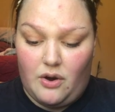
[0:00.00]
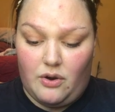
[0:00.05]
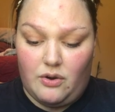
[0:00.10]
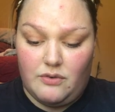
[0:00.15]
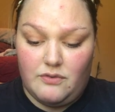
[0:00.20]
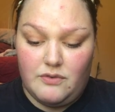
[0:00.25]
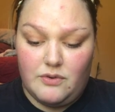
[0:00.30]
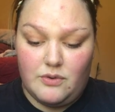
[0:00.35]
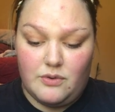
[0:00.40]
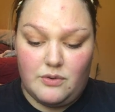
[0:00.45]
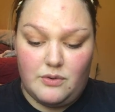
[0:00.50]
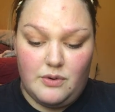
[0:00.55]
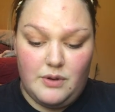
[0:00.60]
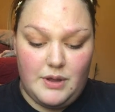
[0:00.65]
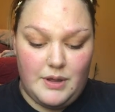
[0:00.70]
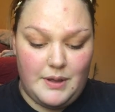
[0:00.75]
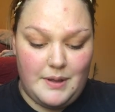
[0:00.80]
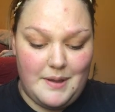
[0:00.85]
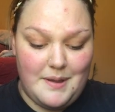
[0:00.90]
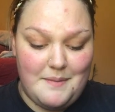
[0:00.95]
oval
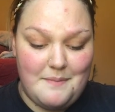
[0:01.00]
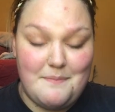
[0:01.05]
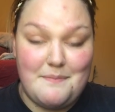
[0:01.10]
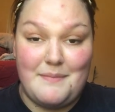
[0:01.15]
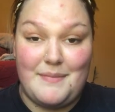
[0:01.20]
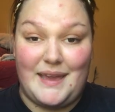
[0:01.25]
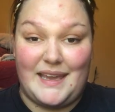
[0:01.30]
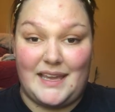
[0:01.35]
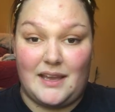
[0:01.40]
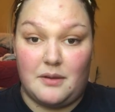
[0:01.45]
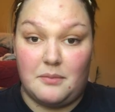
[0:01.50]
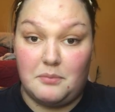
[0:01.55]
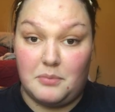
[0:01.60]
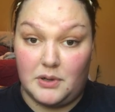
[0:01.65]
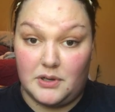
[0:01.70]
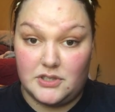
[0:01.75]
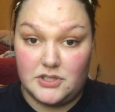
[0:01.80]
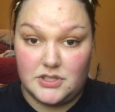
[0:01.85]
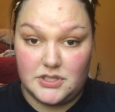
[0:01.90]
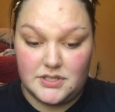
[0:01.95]
makeup
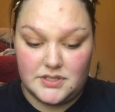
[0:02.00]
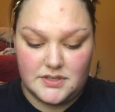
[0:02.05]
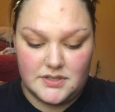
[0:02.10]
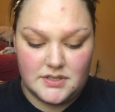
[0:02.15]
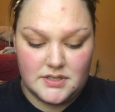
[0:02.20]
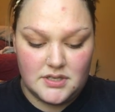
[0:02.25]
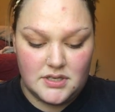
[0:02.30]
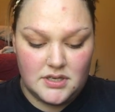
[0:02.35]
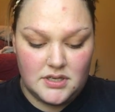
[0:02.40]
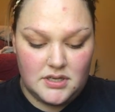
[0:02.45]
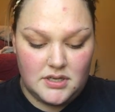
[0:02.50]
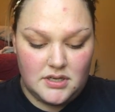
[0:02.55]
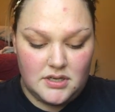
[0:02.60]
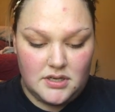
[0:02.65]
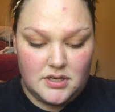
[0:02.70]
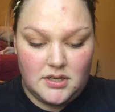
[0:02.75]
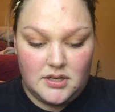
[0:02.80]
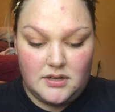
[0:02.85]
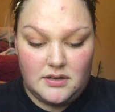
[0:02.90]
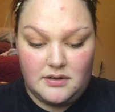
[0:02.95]
brushes.
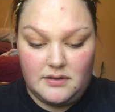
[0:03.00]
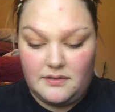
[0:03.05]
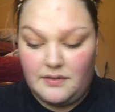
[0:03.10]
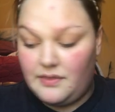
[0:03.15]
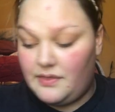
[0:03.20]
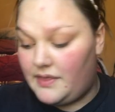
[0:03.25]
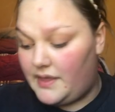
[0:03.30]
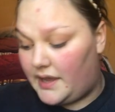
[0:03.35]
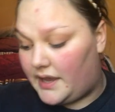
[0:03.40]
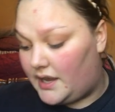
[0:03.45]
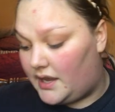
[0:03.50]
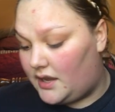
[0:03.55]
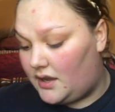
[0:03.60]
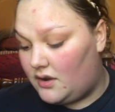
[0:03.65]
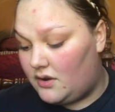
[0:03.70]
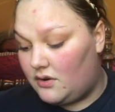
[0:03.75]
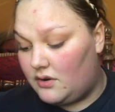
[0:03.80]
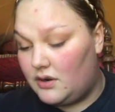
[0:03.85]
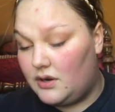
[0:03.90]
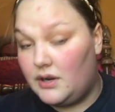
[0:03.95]
They
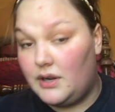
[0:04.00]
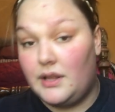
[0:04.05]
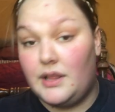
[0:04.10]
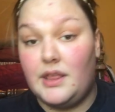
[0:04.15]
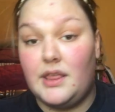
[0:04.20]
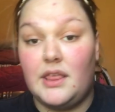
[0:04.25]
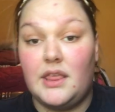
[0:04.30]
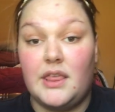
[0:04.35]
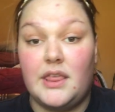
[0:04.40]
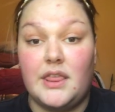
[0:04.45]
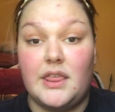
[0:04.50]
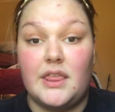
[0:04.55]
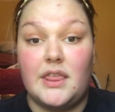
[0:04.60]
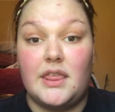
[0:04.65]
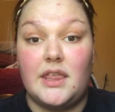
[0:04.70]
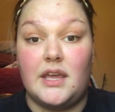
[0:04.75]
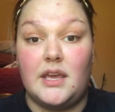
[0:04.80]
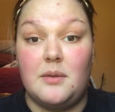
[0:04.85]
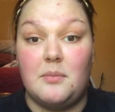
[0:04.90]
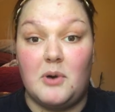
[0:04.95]
are
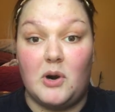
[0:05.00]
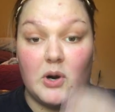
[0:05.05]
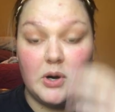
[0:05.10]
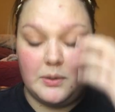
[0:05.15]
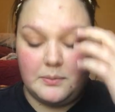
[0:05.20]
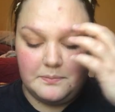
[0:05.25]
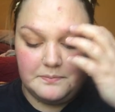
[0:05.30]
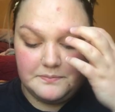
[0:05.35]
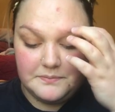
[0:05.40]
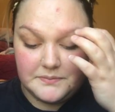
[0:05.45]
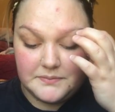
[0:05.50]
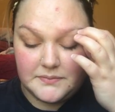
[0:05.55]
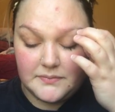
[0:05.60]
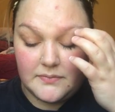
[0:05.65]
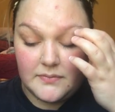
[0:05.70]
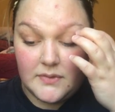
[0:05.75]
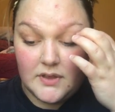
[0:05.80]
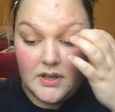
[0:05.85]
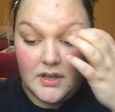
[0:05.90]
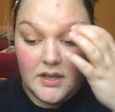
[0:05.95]
the bomb.
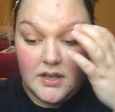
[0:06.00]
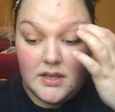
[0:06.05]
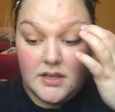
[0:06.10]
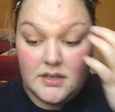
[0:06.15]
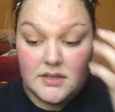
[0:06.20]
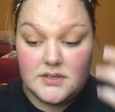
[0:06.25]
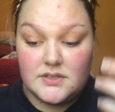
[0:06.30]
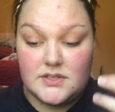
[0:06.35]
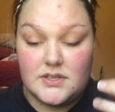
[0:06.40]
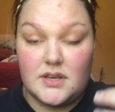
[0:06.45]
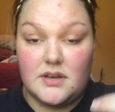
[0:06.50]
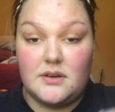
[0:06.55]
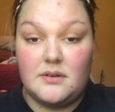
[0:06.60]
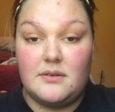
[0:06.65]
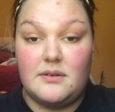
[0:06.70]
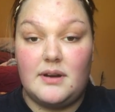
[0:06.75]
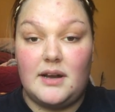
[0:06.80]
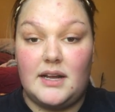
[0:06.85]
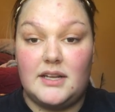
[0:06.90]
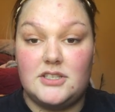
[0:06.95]

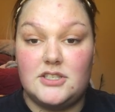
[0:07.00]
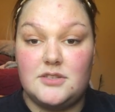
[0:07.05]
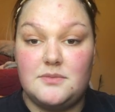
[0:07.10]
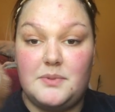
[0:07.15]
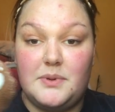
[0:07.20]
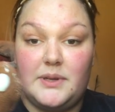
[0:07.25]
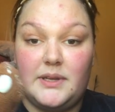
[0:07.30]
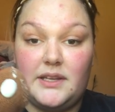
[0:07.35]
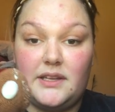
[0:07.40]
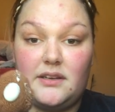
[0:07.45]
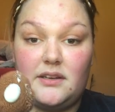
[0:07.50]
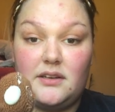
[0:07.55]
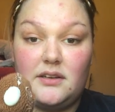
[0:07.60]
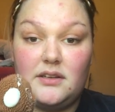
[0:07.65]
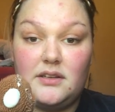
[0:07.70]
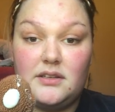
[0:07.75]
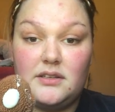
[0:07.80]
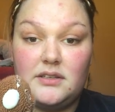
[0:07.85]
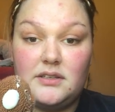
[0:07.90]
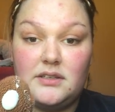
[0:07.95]
So I just put
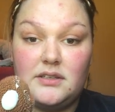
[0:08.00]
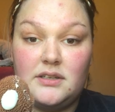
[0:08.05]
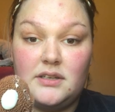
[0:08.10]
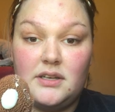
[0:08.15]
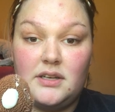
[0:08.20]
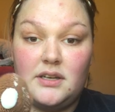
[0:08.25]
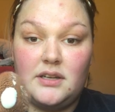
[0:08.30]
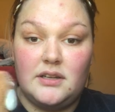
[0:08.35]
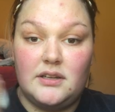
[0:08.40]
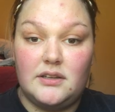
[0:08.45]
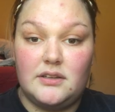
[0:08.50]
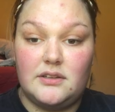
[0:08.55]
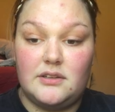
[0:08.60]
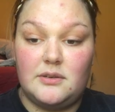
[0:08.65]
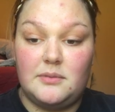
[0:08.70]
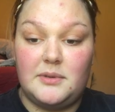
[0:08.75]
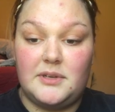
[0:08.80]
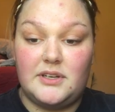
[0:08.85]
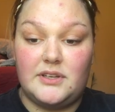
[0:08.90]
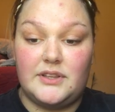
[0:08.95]
a
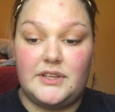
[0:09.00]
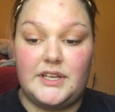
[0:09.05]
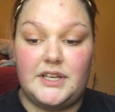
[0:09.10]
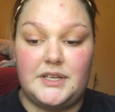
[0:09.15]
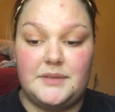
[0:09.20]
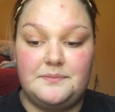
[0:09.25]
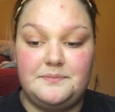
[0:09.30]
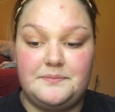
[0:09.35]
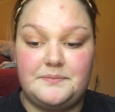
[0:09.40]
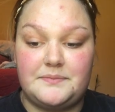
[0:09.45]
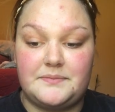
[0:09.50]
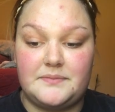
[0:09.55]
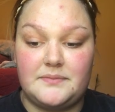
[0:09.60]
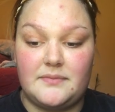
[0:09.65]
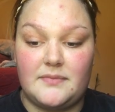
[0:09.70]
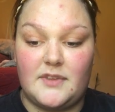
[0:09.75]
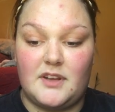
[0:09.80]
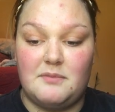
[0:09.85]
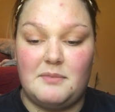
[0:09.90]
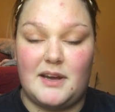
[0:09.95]
little bit on there,
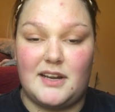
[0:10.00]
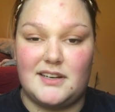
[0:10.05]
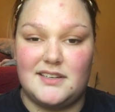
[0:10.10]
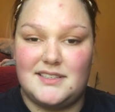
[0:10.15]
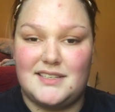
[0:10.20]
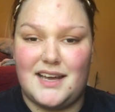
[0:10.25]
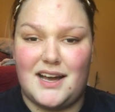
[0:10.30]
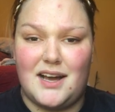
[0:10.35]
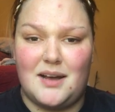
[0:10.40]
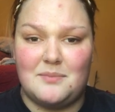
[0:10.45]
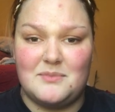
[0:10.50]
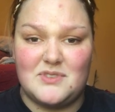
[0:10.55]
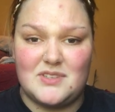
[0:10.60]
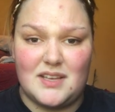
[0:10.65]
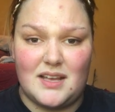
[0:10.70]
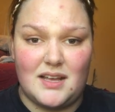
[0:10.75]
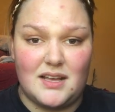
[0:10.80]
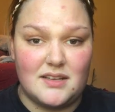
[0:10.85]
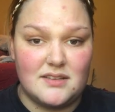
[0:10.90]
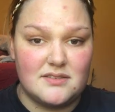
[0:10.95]
about a dime
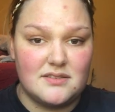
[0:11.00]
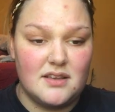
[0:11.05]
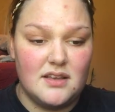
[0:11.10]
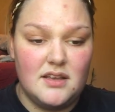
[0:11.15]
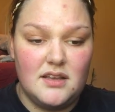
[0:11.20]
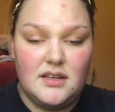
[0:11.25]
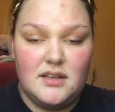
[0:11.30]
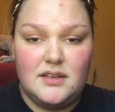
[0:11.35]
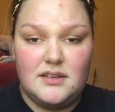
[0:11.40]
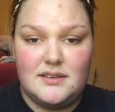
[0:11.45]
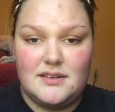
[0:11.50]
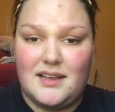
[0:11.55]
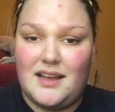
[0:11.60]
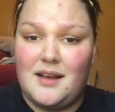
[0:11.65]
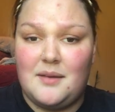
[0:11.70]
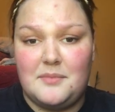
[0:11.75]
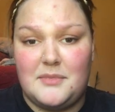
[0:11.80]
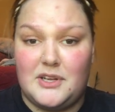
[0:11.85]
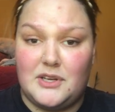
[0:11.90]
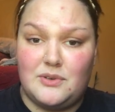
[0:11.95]

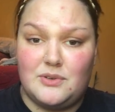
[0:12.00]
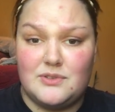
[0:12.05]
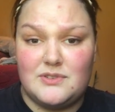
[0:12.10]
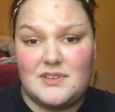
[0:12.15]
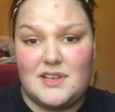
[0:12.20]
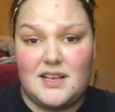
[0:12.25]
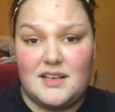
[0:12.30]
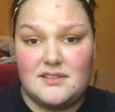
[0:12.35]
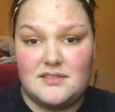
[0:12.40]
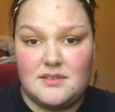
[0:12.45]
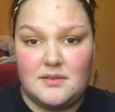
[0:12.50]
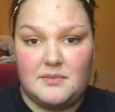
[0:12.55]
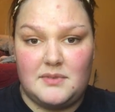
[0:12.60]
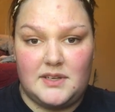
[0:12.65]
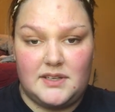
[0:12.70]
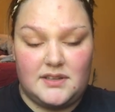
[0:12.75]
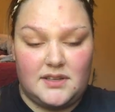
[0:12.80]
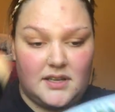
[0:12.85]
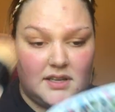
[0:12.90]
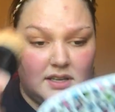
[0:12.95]
nickel size, something like